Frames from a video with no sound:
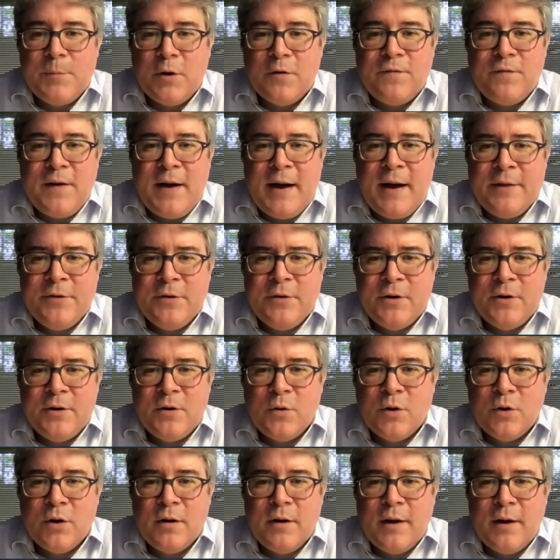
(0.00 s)
your father,
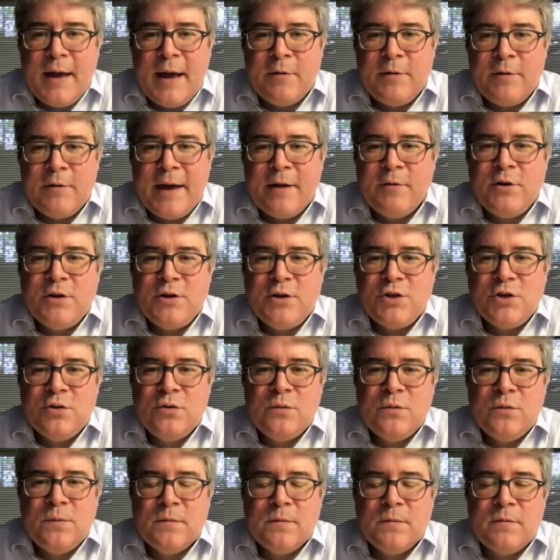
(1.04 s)
or how did
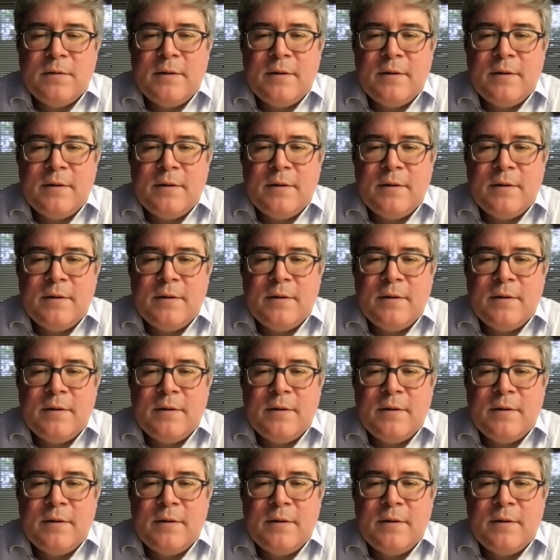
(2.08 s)
you